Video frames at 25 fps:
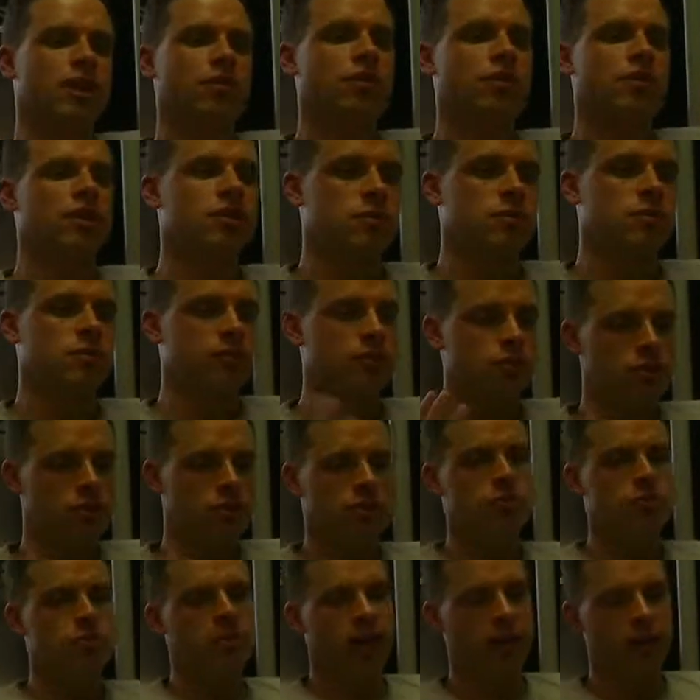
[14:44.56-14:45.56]
definition, we
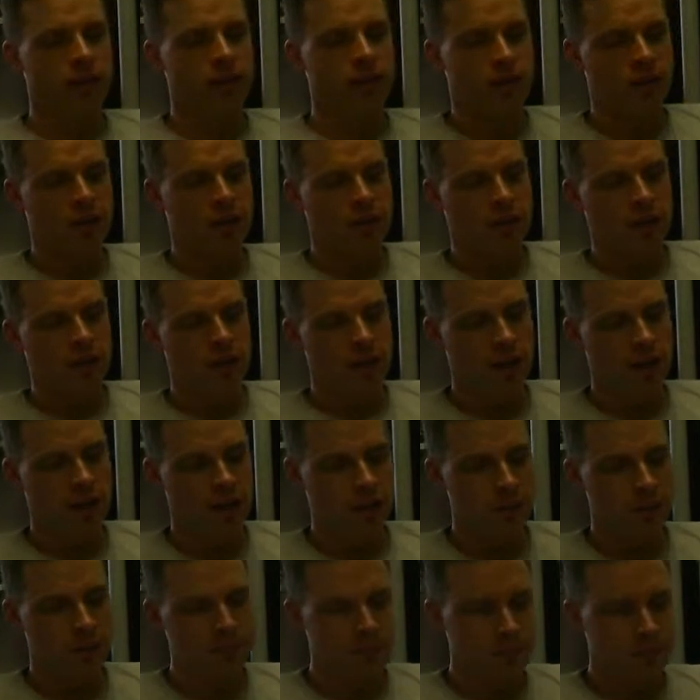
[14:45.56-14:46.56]
talked about
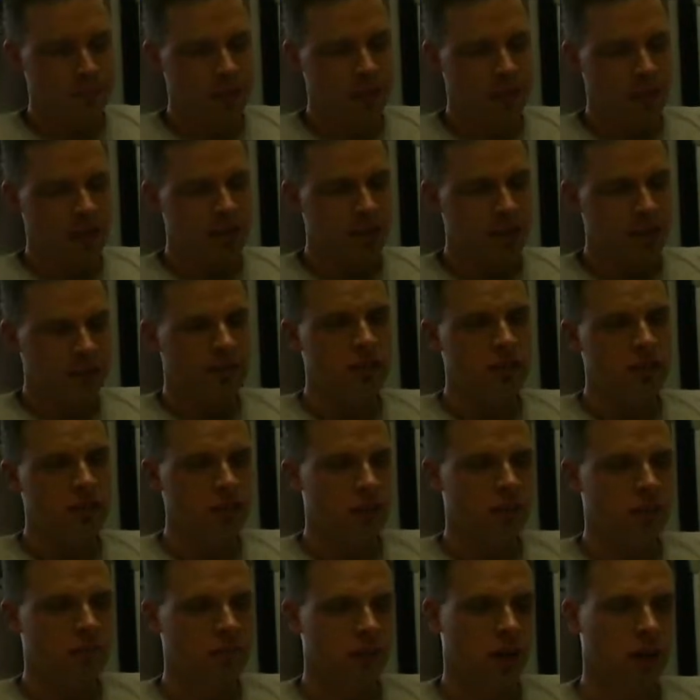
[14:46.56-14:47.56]
a
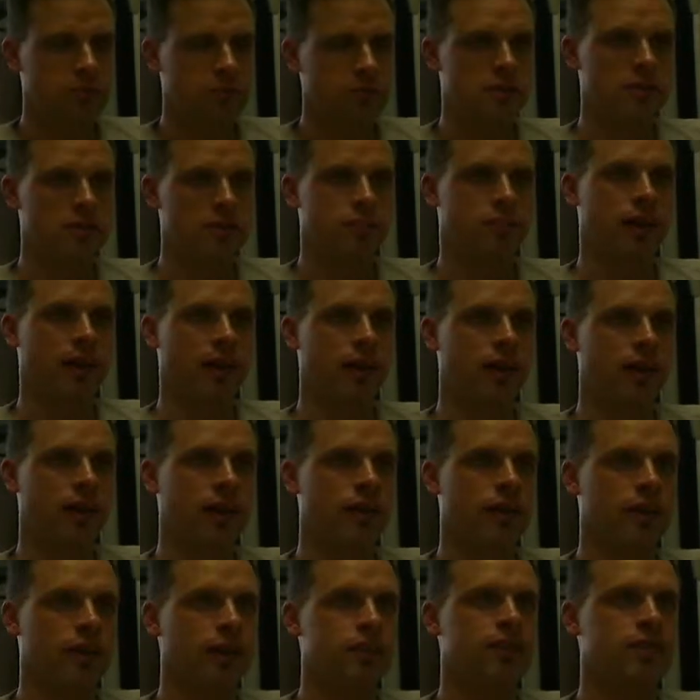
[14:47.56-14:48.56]
definition of types as being
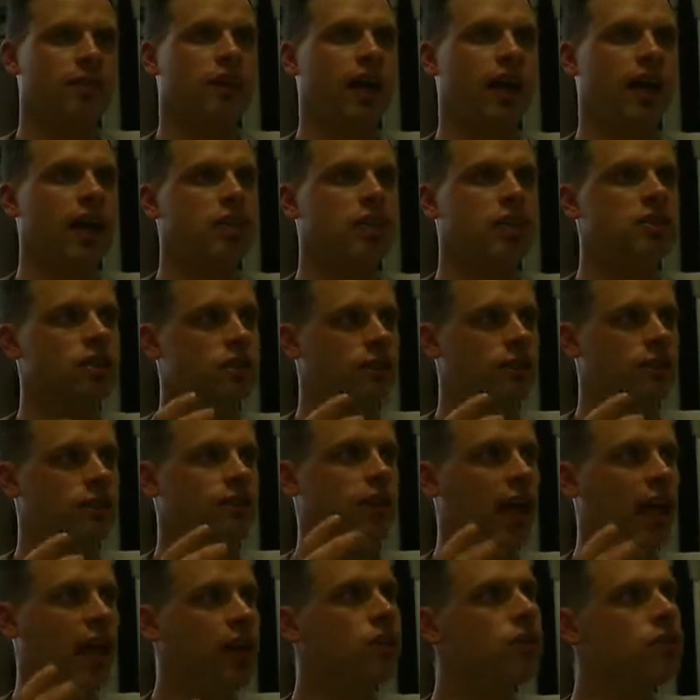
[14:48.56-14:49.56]
classification of
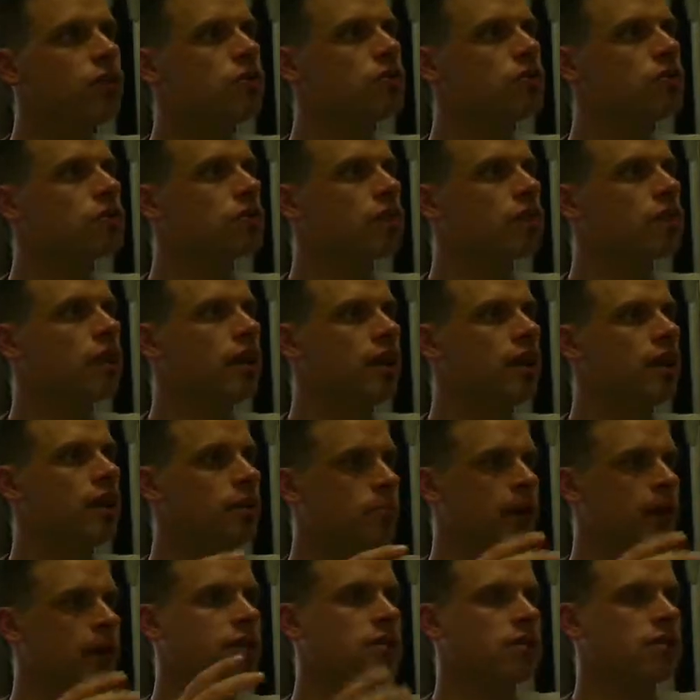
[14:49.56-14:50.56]
values
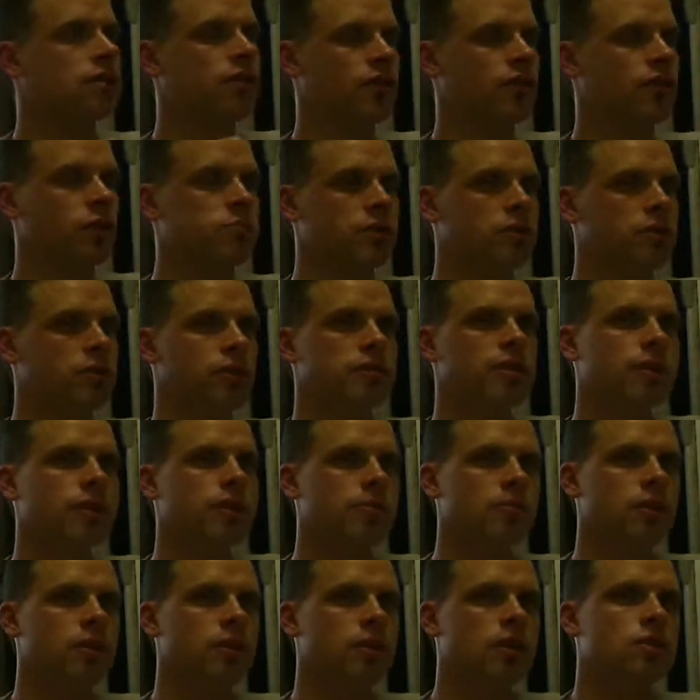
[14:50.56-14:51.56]
in pieces of your
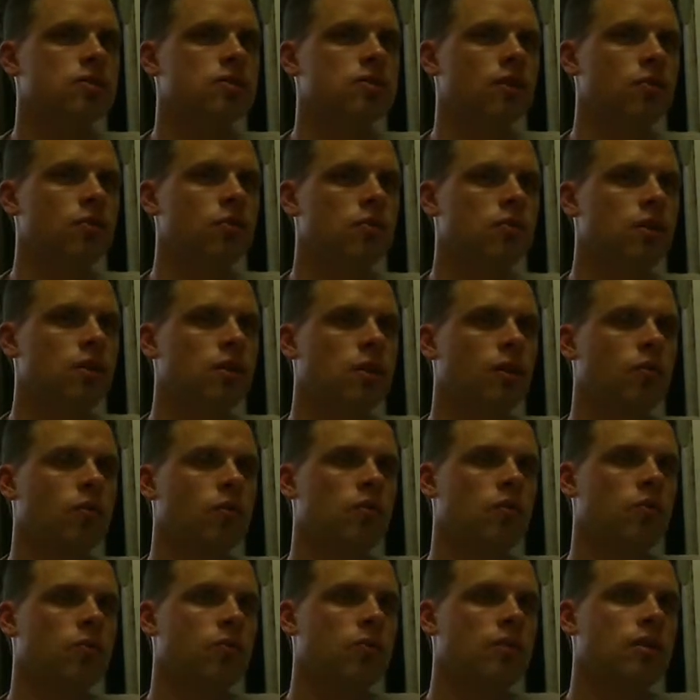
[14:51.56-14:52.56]
program. So
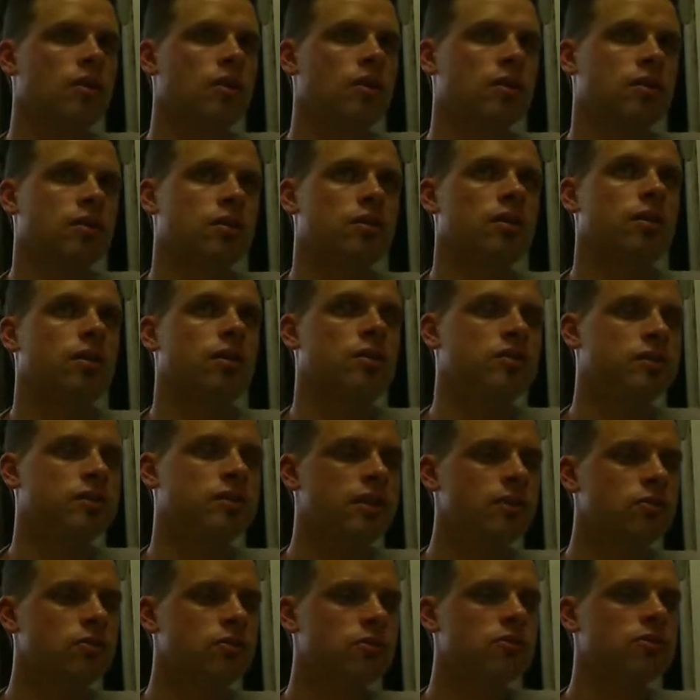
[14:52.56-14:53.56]

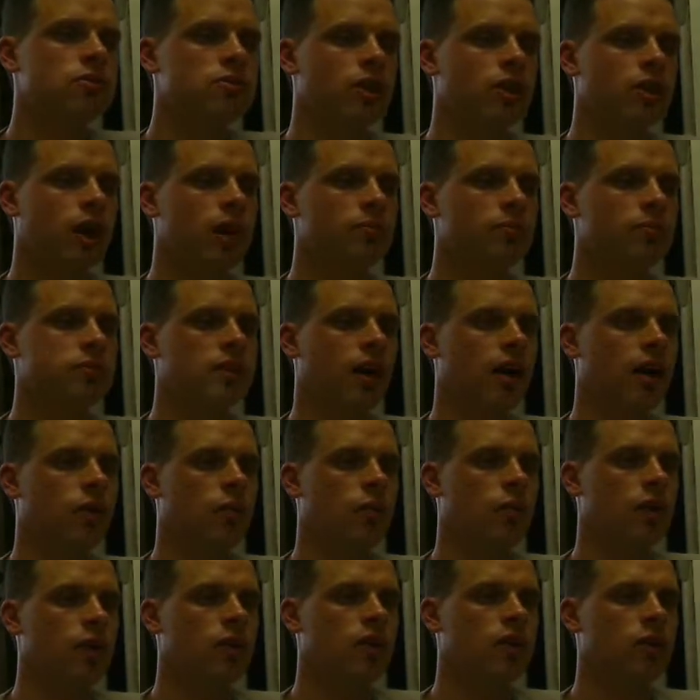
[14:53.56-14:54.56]
singleton types are
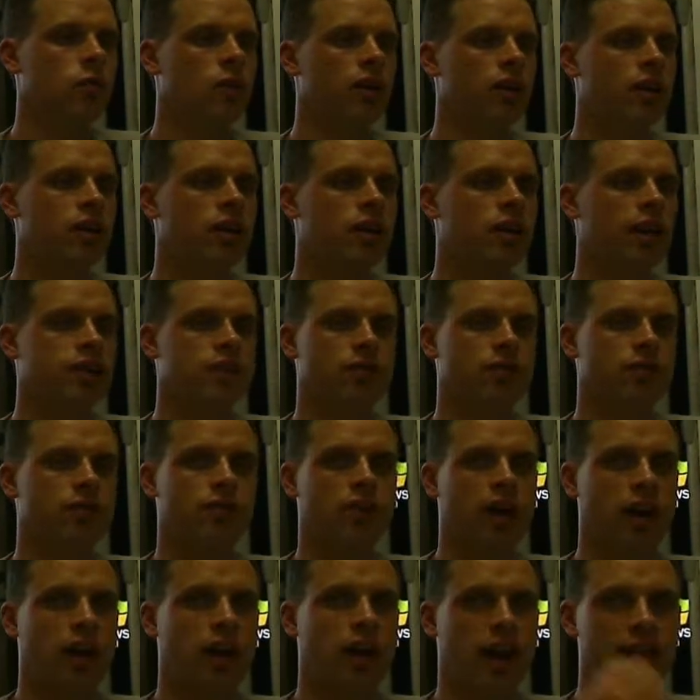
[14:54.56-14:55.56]
when you want to
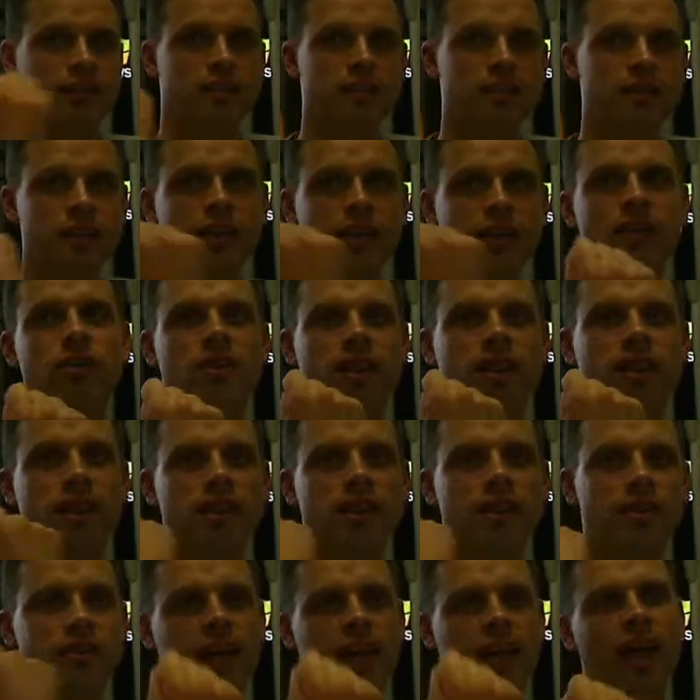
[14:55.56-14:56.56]
classify a single
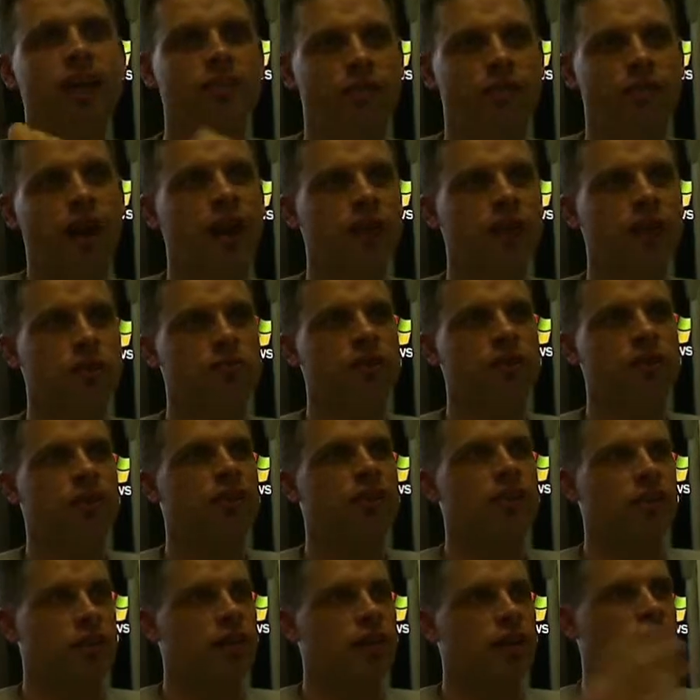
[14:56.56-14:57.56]
exact value
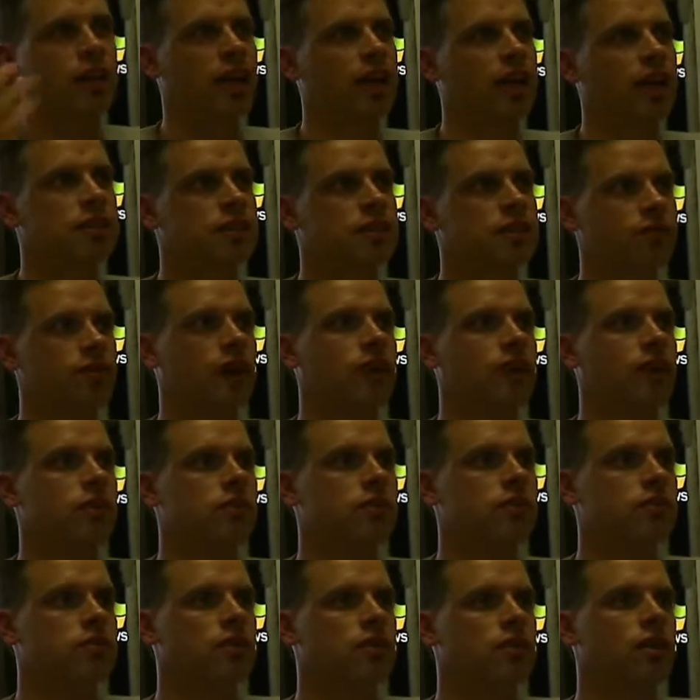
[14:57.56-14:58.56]
rather than a class of
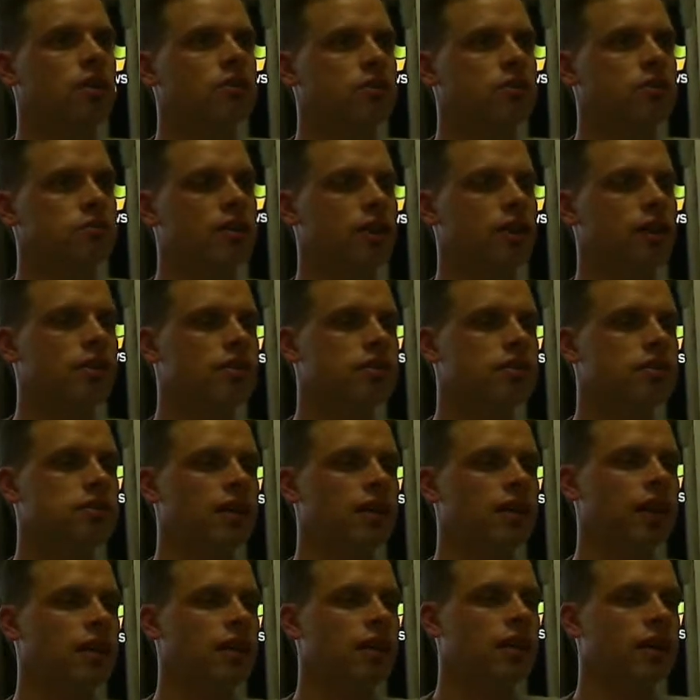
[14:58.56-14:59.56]
values. So rather than
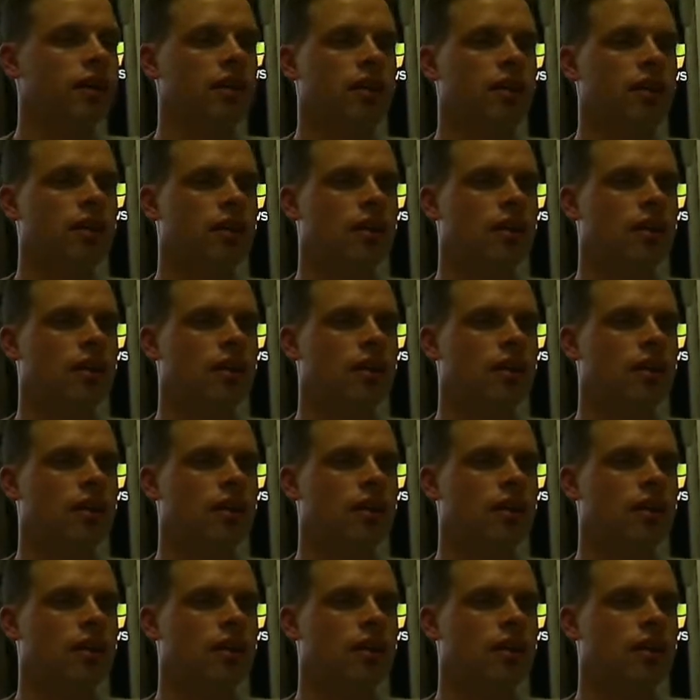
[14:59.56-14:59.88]
saying like